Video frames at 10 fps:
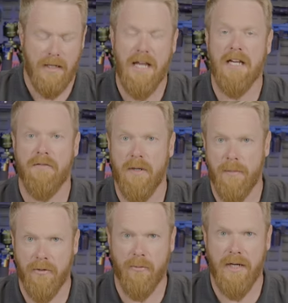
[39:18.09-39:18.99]
Negative
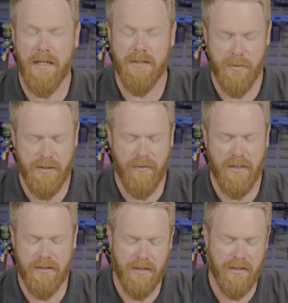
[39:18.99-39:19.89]
number three,
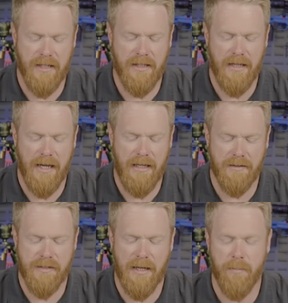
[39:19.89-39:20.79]
specifically to the 10K,
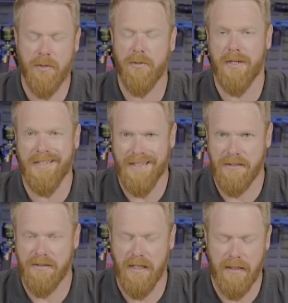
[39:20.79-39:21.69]
is that blue-green
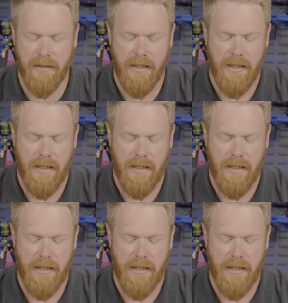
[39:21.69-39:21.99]
lens tint.